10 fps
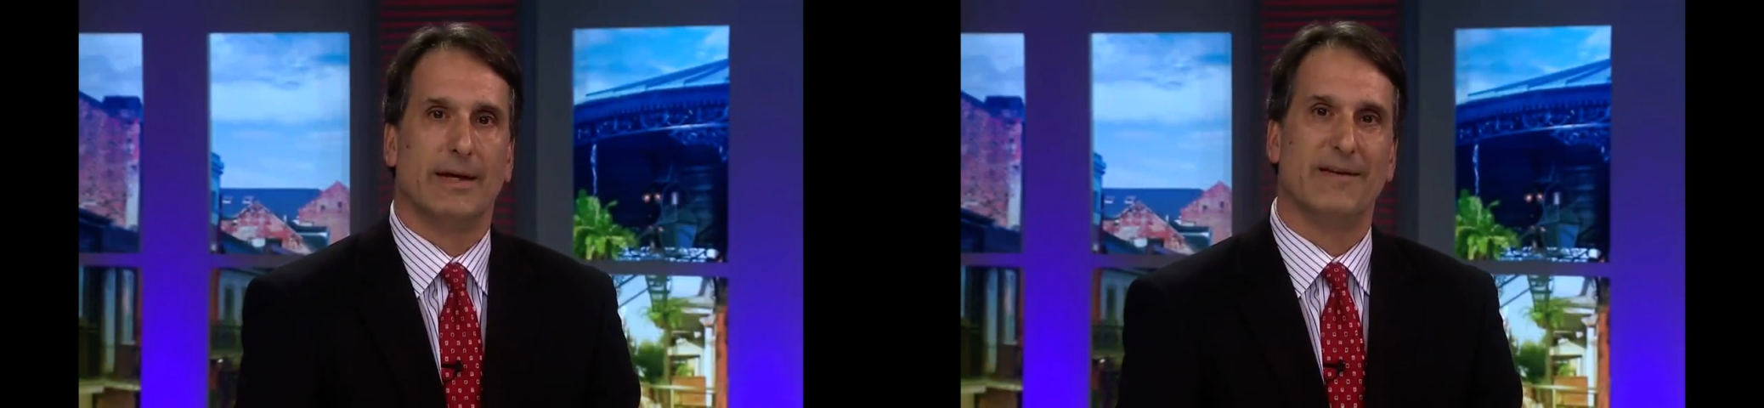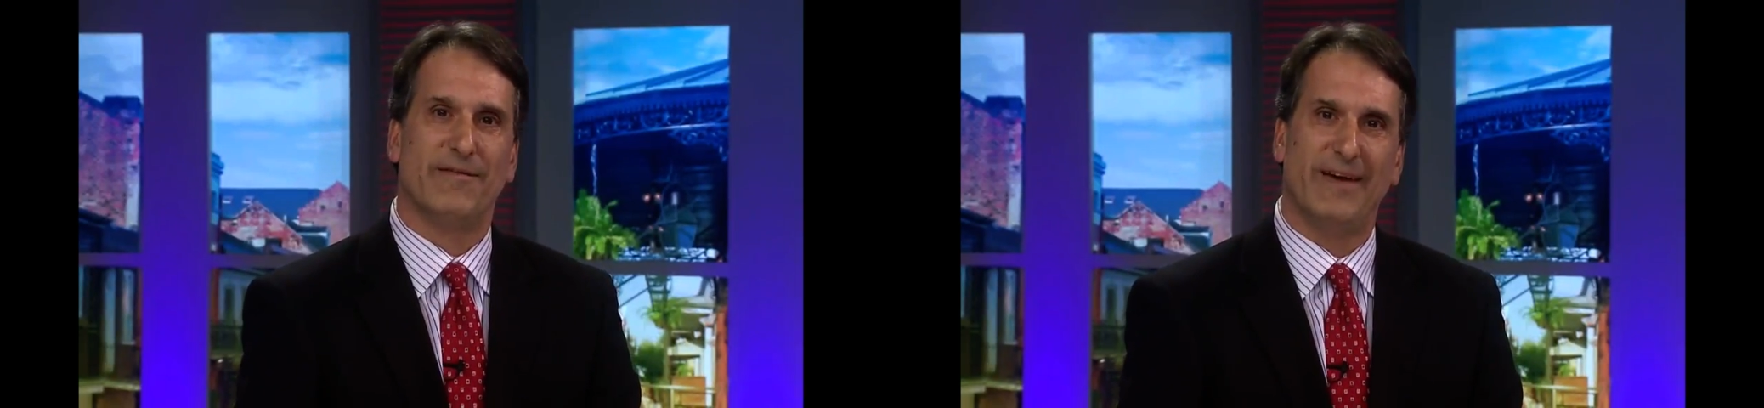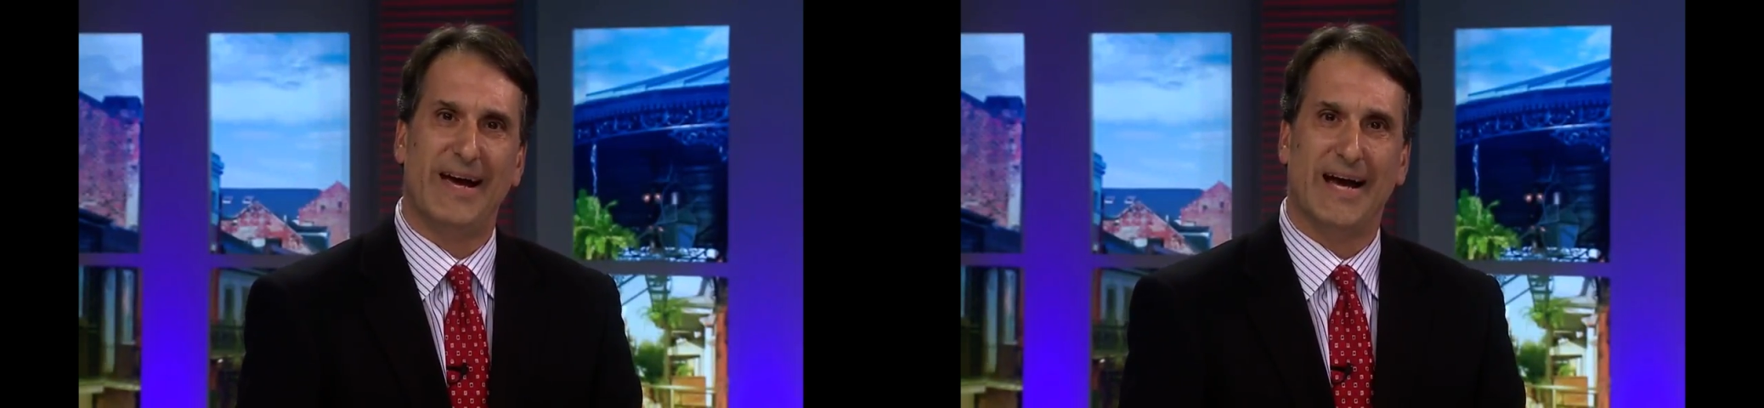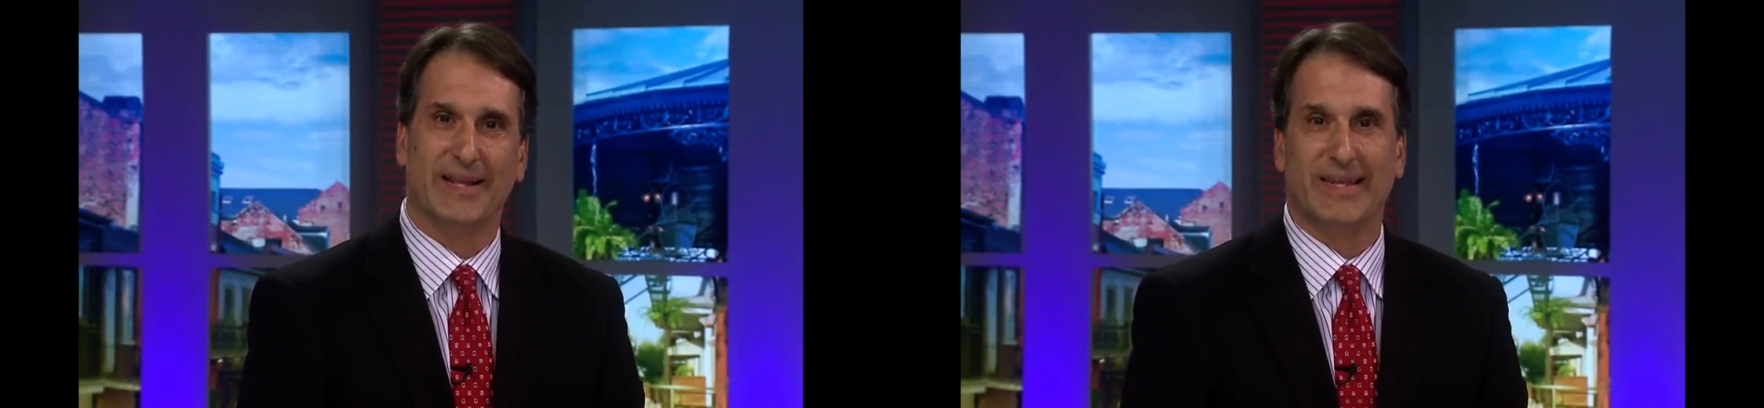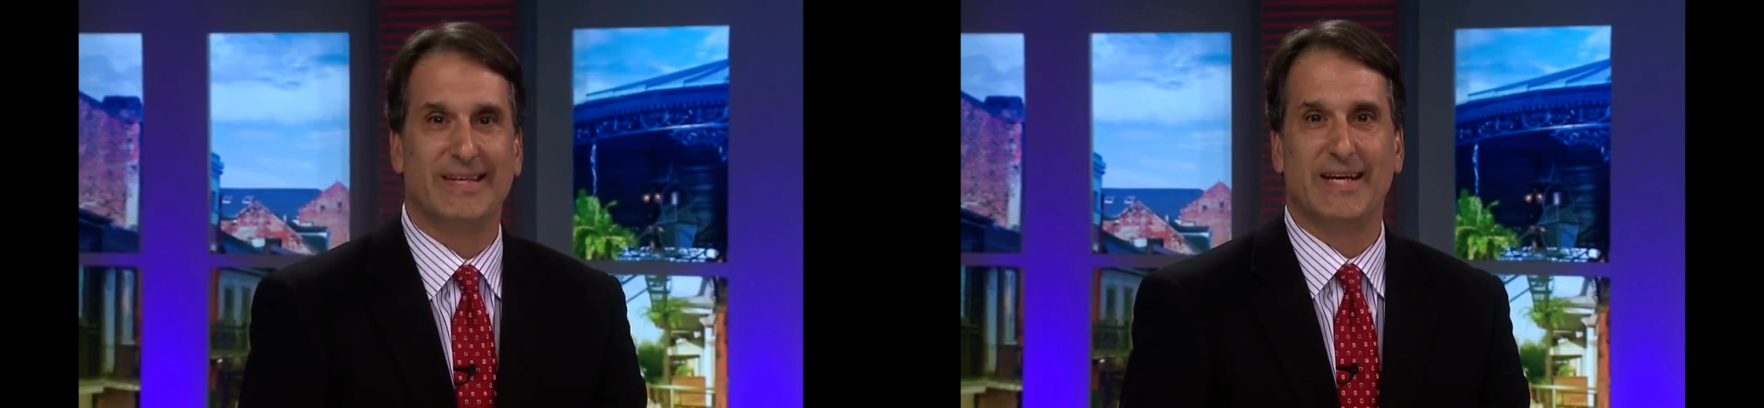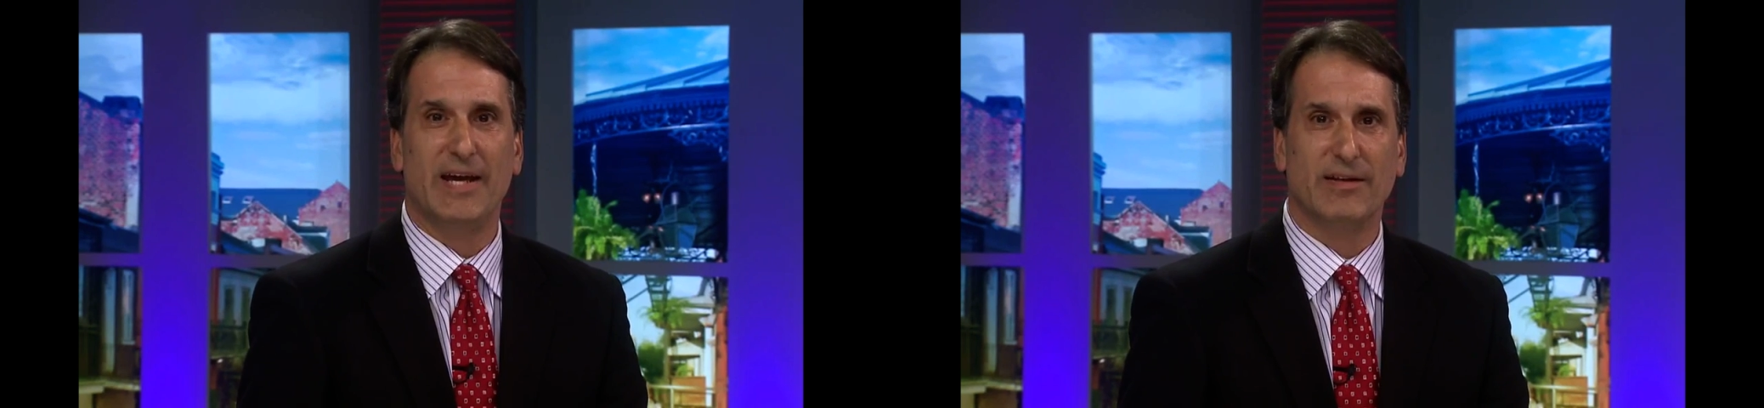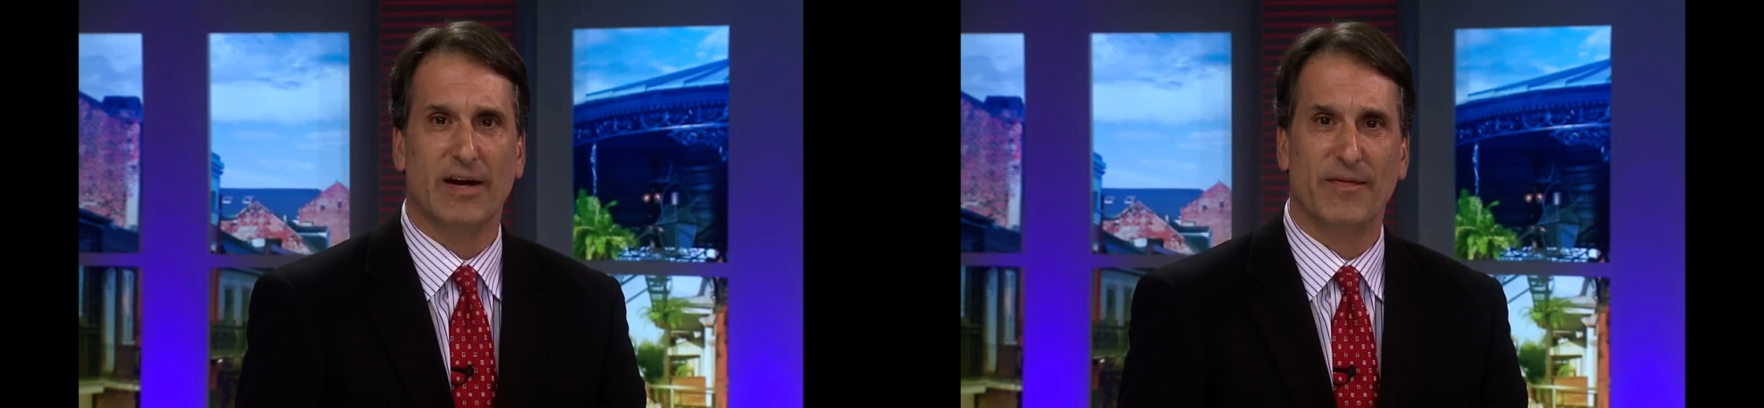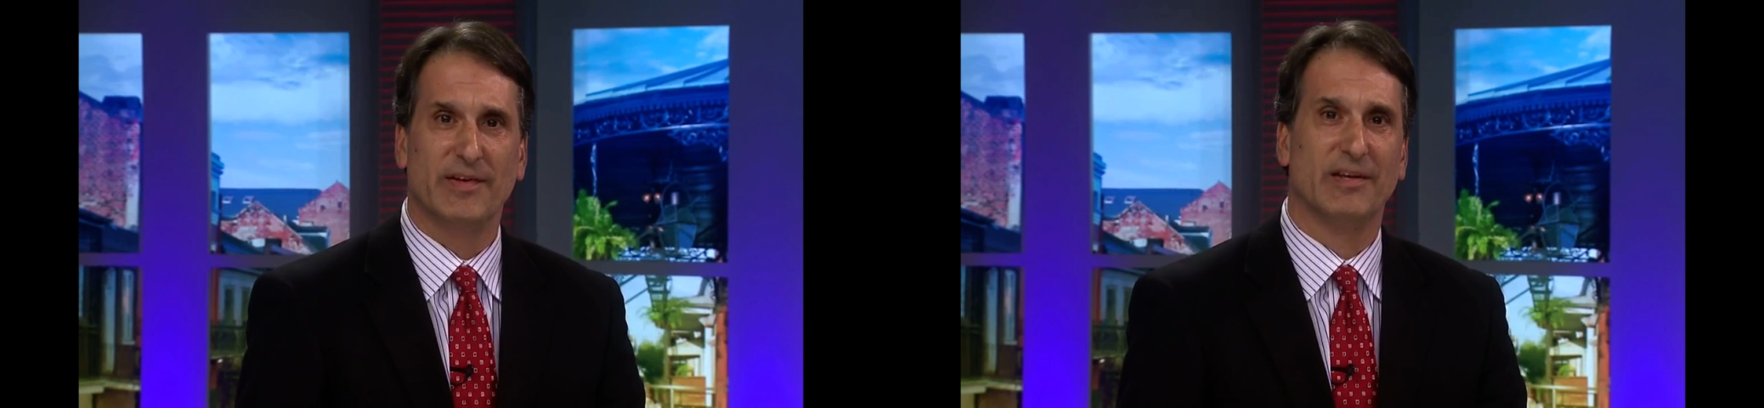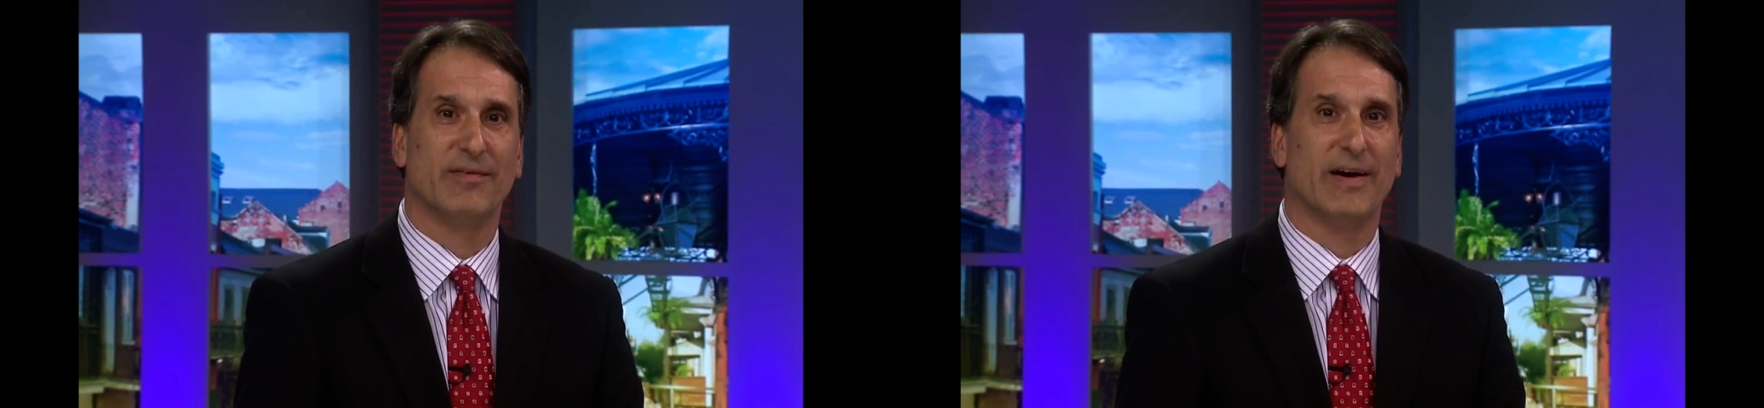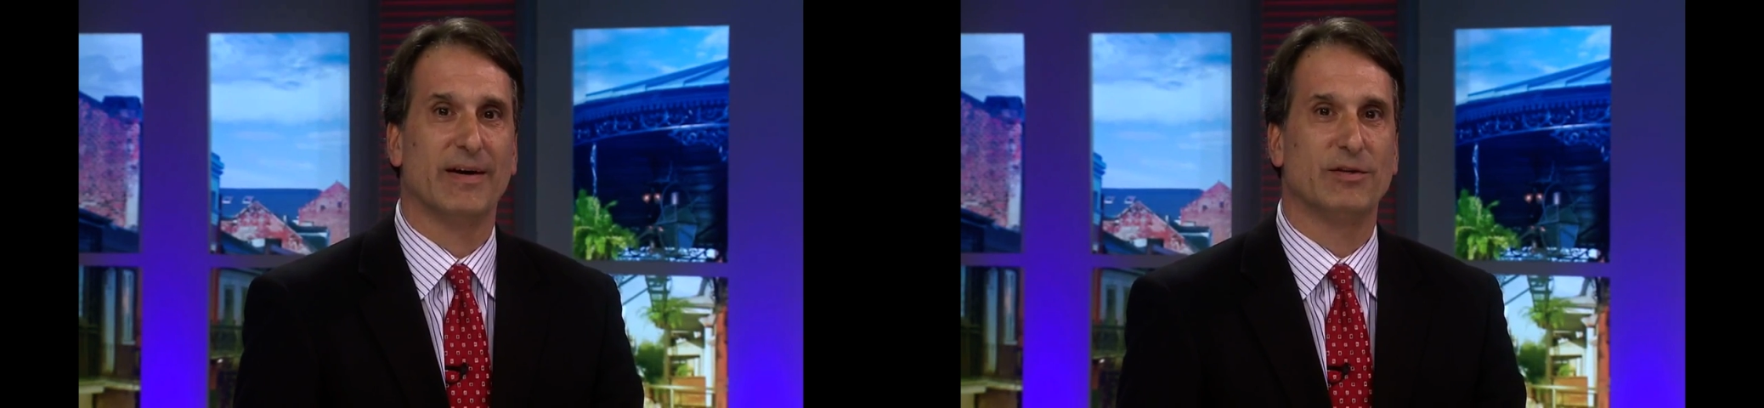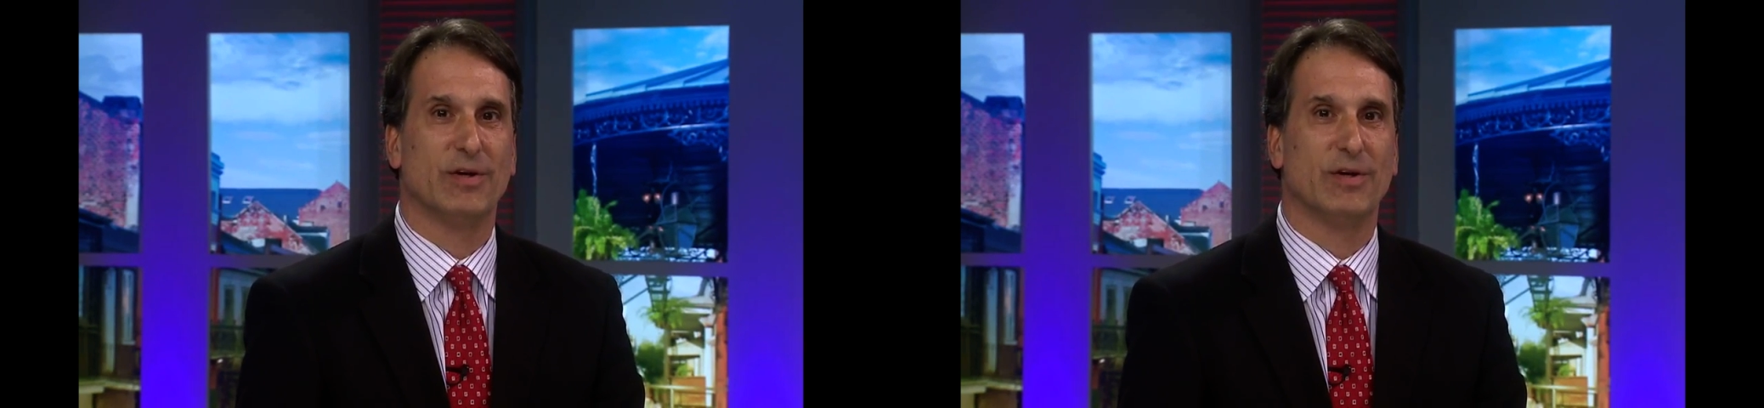In fact, the DA's office is vowing